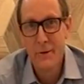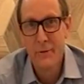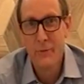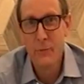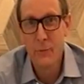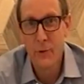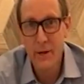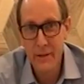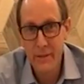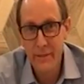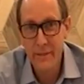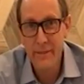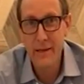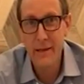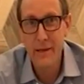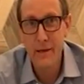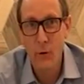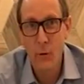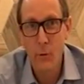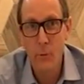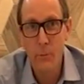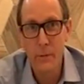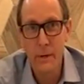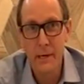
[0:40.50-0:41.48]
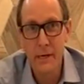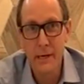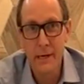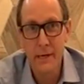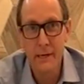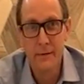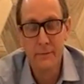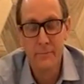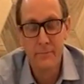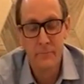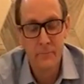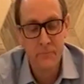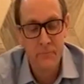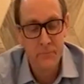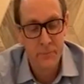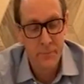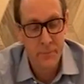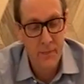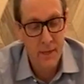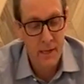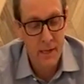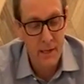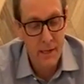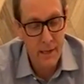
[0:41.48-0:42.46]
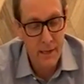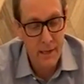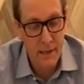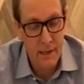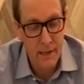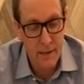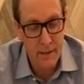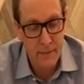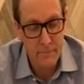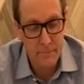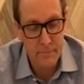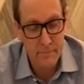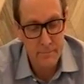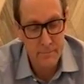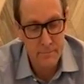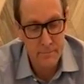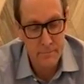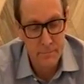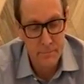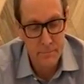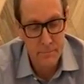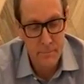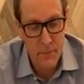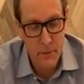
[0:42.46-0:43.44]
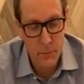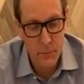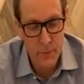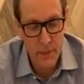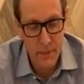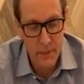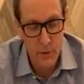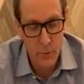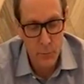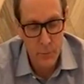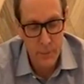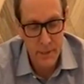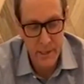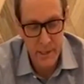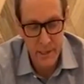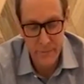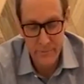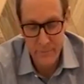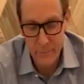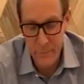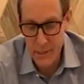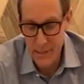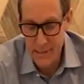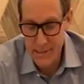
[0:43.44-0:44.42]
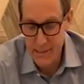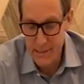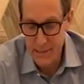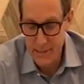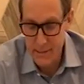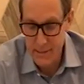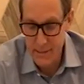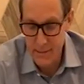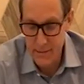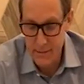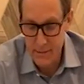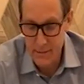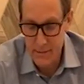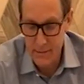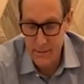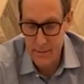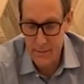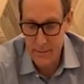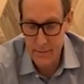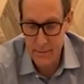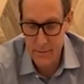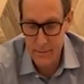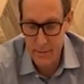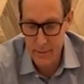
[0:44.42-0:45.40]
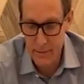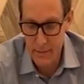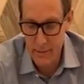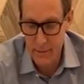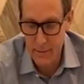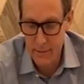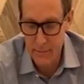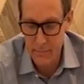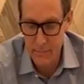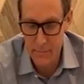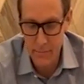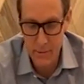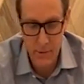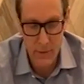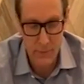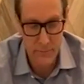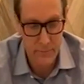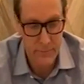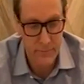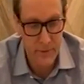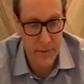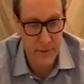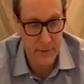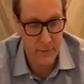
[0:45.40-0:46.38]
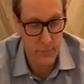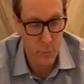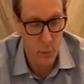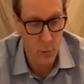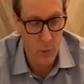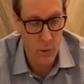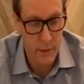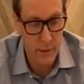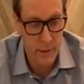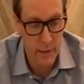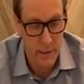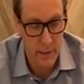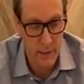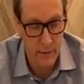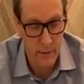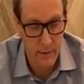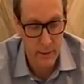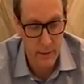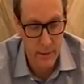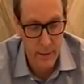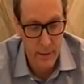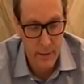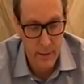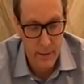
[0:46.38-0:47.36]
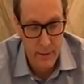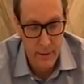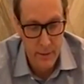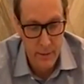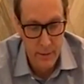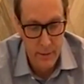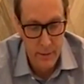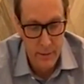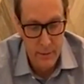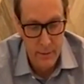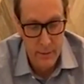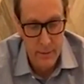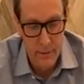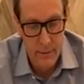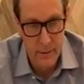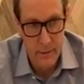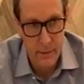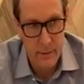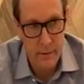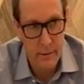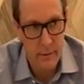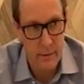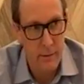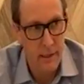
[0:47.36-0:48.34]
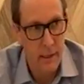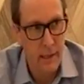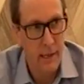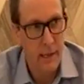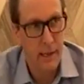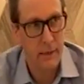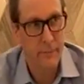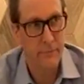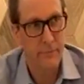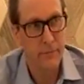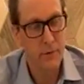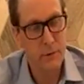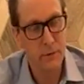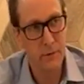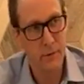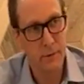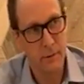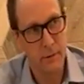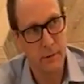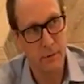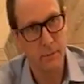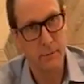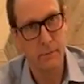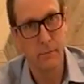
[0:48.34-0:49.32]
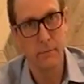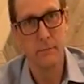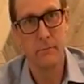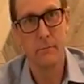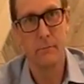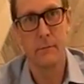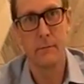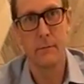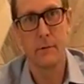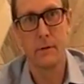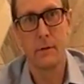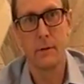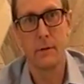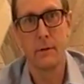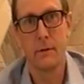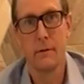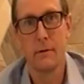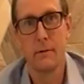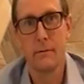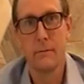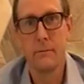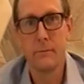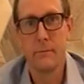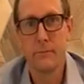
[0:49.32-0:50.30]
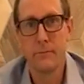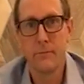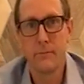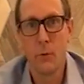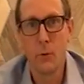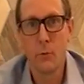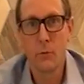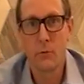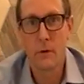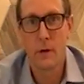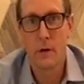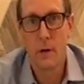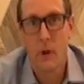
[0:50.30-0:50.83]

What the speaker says: With the opening, the reopening of businesses on phase 1 here, had a few phone